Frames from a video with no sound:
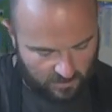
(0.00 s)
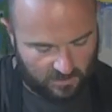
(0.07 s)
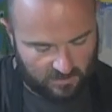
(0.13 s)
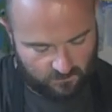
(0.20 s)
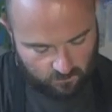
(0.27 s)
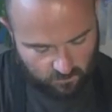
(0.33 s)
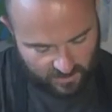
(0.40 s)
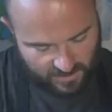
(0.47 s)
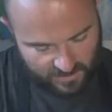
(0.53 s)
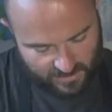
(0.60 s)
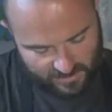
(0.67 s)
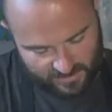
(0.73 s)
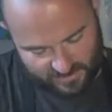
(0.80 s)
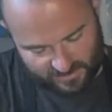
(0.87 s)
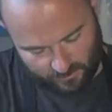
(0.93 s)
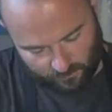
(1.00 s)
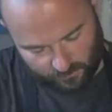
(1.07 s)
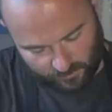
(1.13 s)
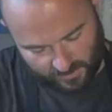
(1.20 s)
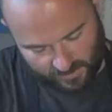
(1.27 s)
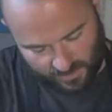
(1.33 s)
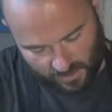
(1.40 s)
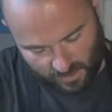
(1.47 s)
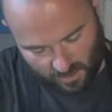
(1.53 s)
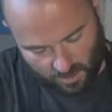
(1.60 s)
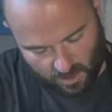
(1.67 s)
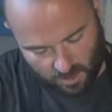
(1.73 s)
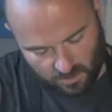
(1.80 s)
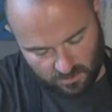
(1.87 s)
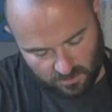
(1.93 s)
is really simply,
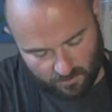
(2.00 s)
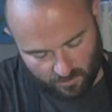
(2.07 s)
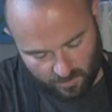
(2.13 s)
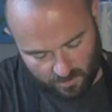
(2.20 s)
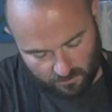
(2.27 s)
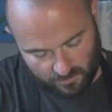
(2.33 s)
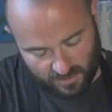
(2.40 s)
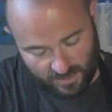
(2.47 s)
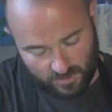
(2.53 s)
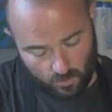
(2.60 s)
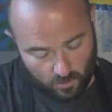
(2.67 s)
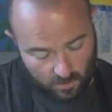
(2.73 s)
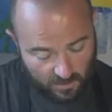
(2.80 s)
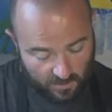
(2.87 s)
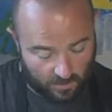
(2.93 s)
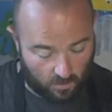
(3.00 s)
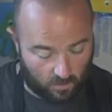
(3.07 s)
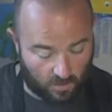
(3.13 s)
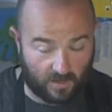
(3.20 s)
along the bottom, get your glue.